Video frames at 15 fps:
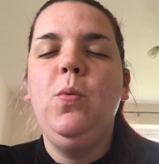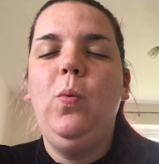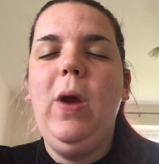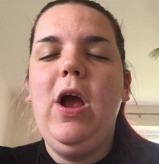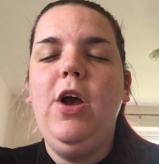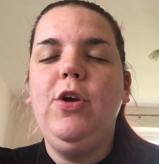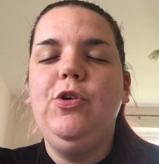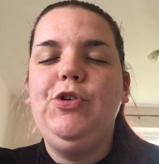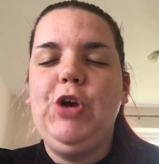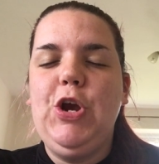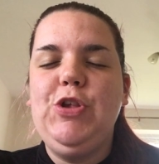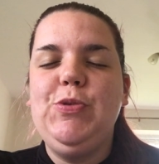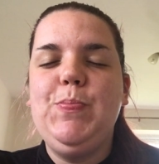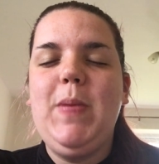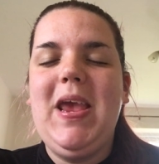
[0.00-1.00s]
we are your
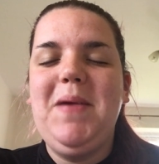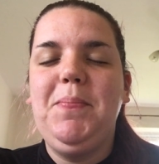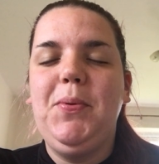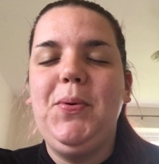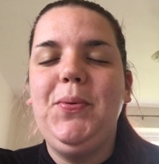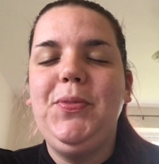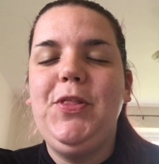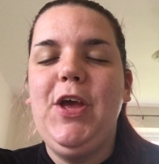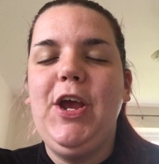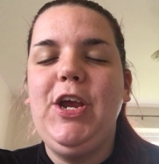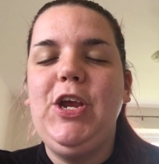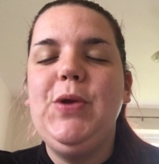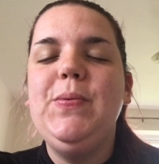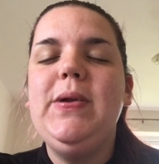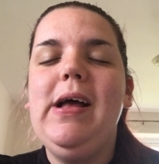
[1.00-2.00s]
chosen people, that
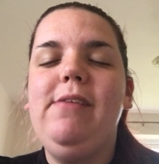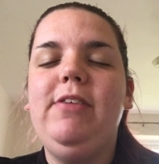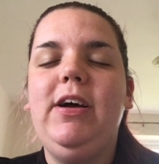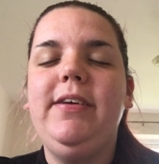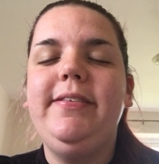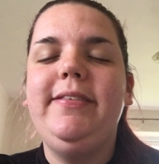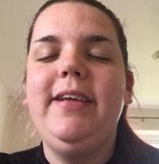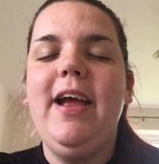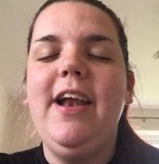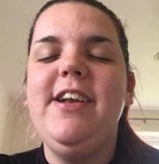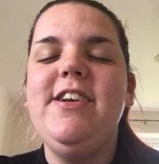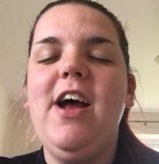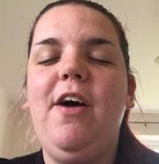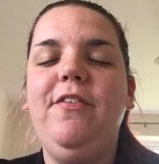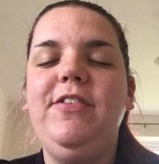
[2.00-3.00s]
you love us
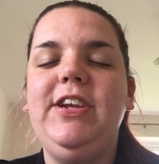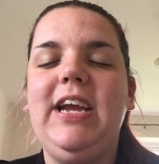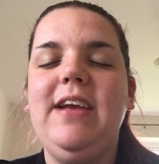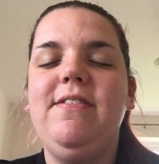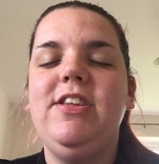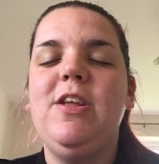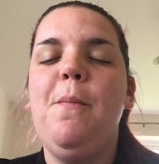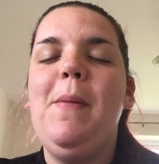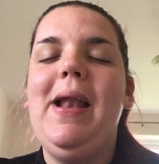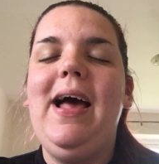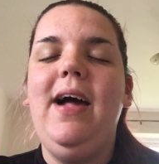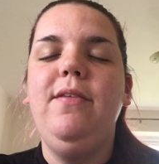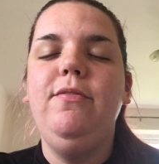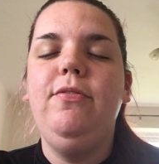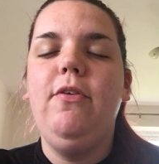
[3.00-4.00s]
enough to give us a
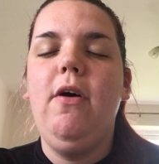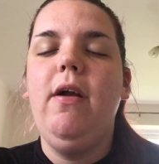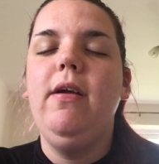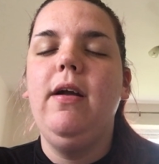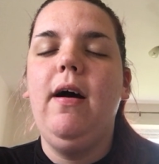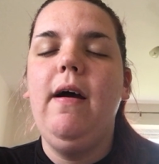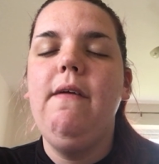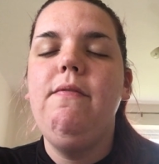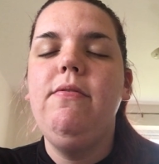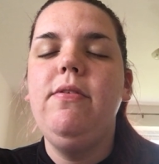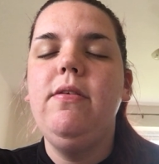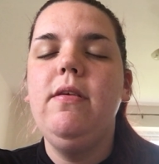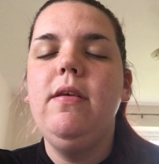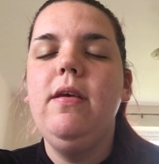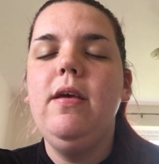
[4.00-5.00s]
plan for our lives,